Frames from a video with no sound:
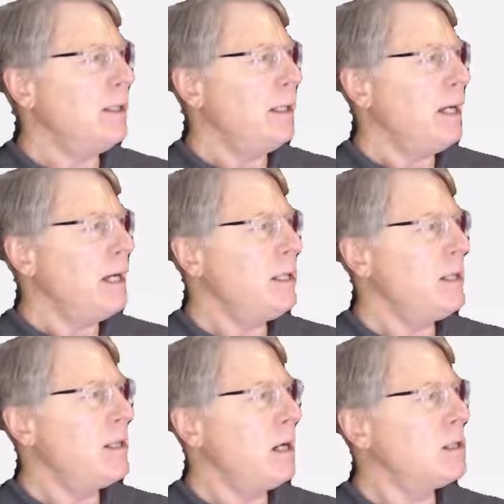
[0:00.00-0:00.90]
And
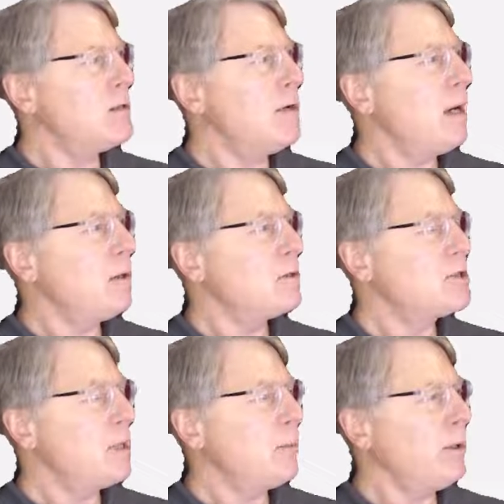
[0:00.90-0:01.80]
then under
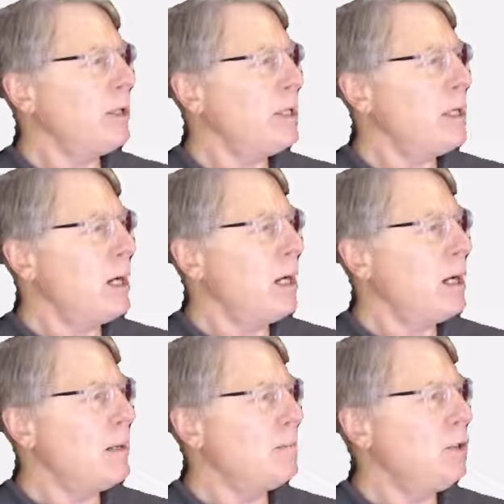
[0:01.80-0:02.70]
summary,
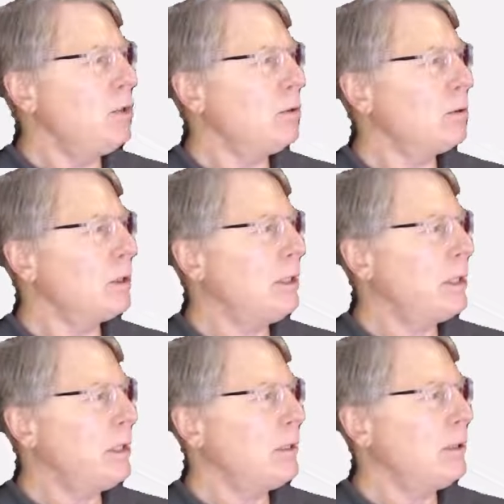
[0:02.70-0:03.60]
you'll click
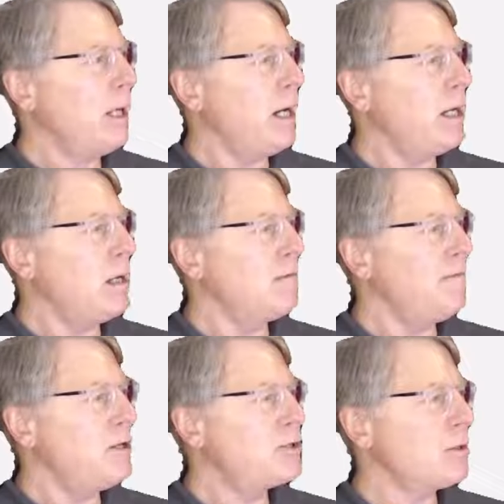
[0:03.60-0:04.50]
on a
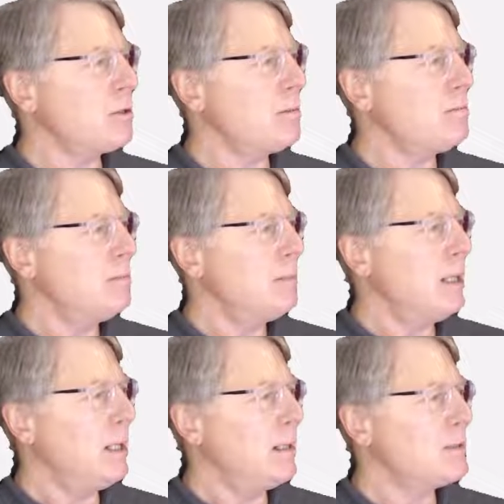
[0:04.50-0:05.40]
feature
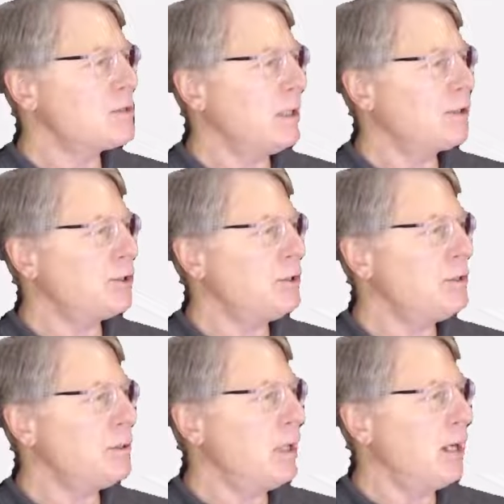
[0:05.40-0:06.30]

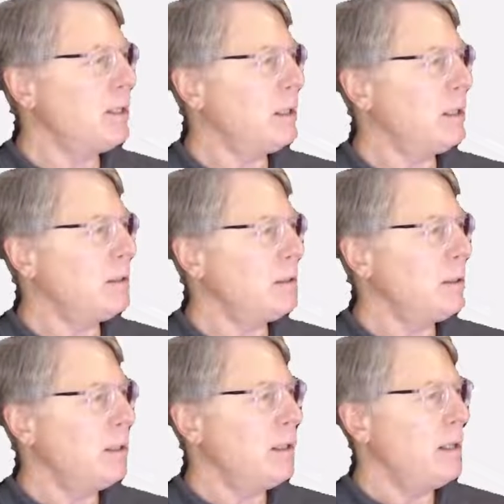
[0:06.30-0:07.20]
selection icon
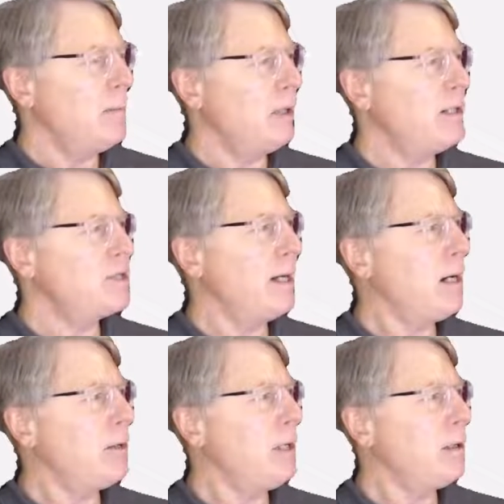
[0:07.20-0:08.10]
and place that
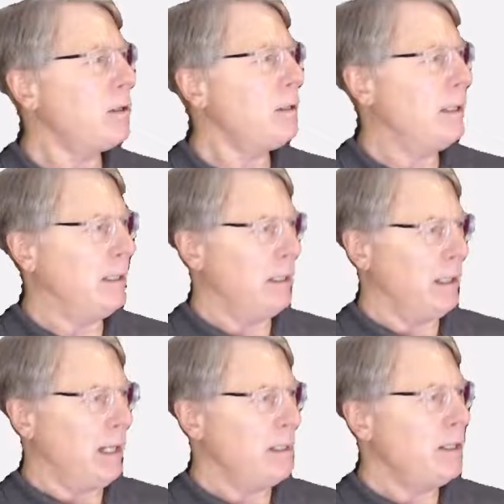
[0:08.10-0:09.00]
out here.
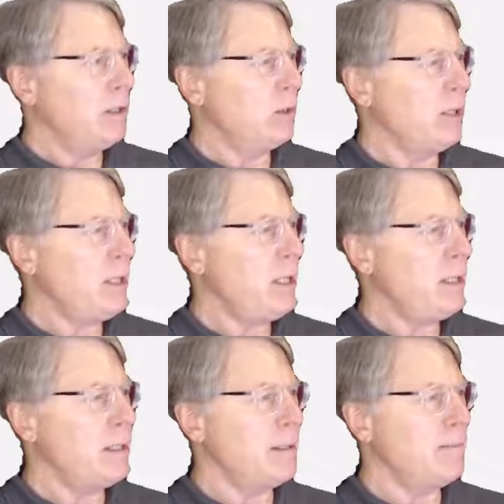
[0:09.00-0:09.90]
And then a
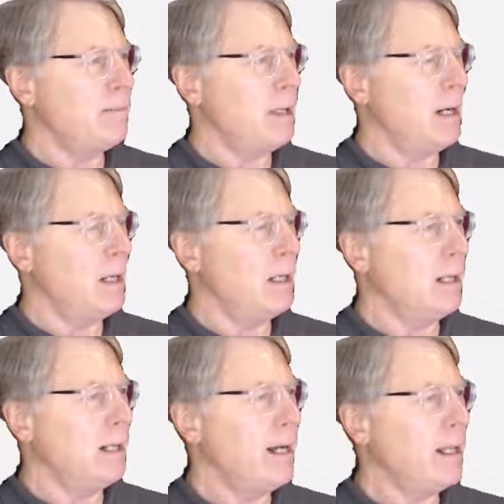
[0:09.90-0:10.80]
green
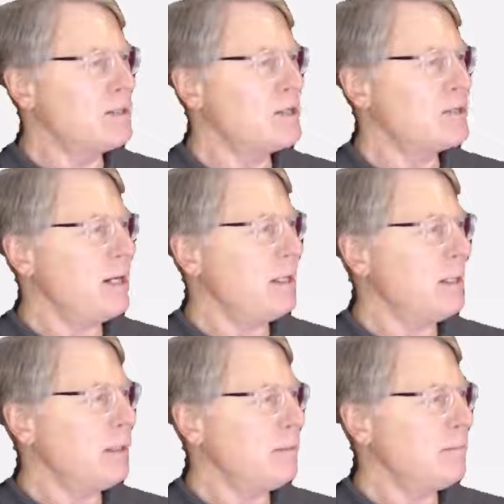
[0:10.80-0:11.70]
analysis
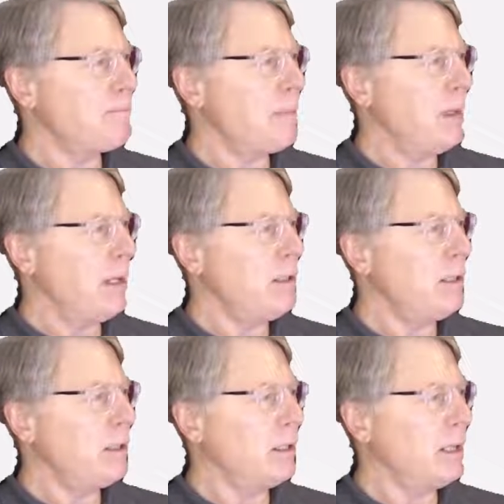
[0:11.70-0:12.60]
icon, and then
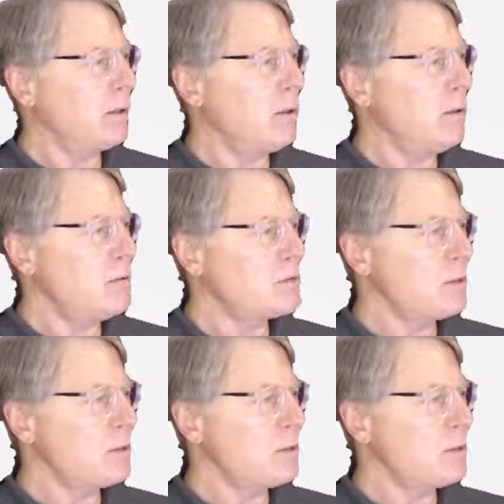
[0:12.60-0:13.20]
connect those.